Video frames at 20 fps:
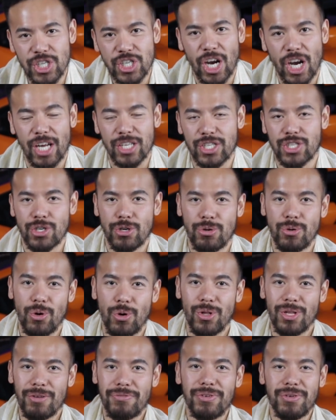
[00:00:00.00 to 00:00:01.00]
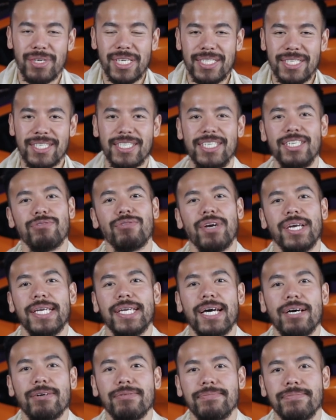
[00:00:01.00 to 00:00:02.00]
chart so all of you can see it right
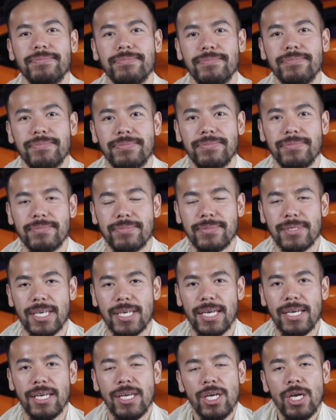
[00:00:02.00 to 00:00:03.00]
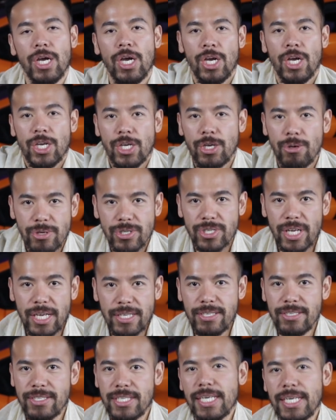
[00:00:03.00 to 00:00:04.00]
now. Okay. You will
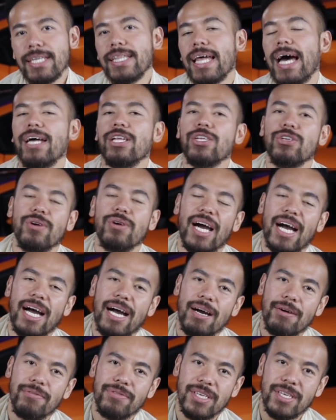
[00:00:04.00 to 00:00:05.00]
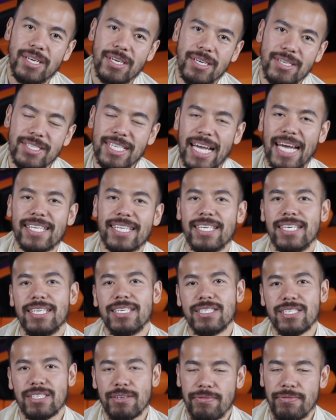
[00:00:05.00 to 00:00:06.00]
start to see that you have the
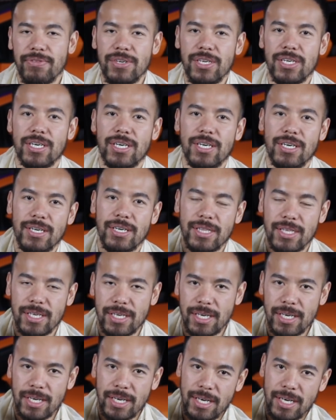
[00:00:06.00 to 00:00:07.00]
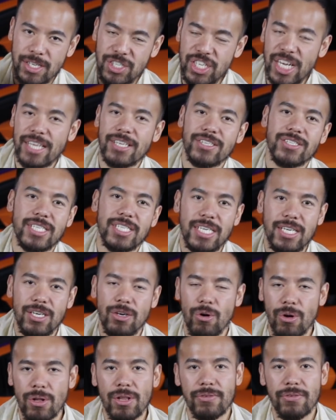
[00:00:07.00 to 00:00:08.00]
sadness, the fear, the jealousy,
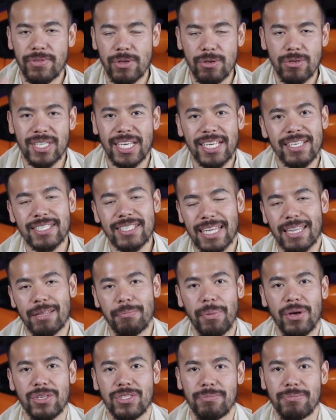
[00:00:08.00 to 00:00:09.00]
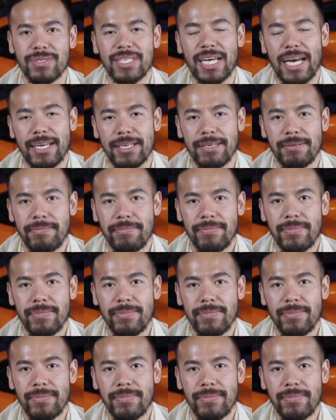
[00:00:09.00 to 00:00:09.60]
all of those things at the bottom side.